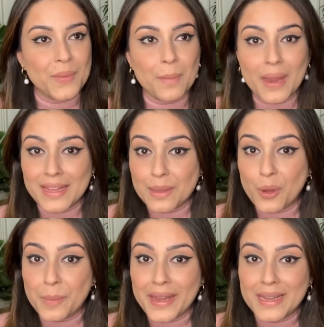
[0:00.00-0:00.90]
applying them
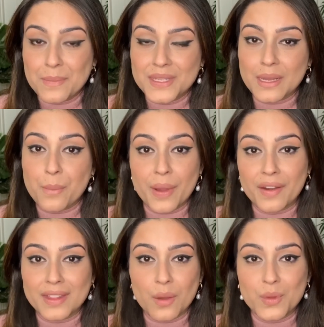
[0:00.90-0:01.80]
on my lips,
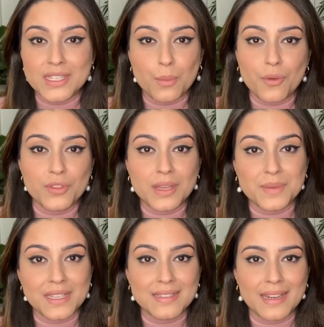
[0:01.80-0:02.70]
comparing them with some of the
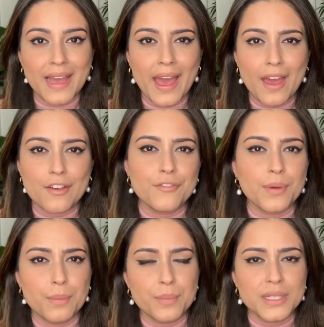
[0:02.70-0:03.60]
lipsticks that I have,
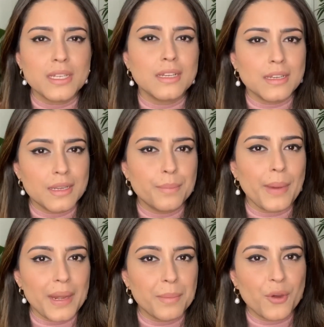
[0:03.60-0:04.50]
particularly
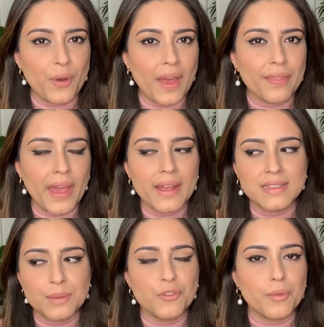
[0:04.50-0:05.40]
PatMcgrath and
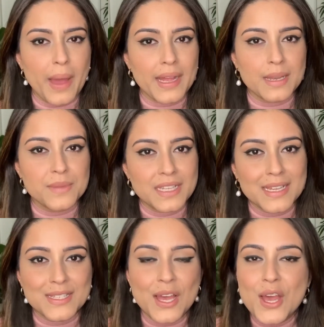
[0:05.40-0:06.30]
some of the MAC
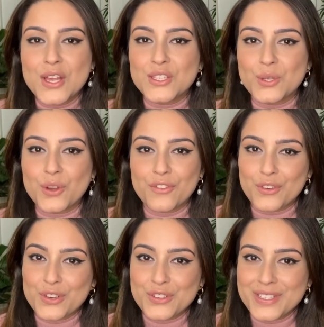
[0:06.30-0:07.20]
lipsticks. So if
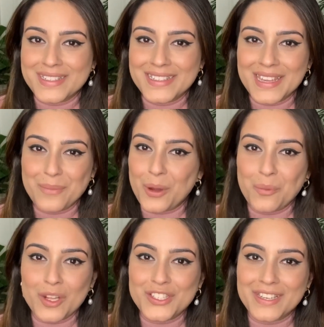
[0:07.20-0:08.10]
you're interested, keep on
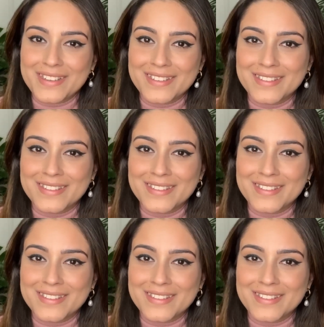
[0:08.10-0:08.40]
watching.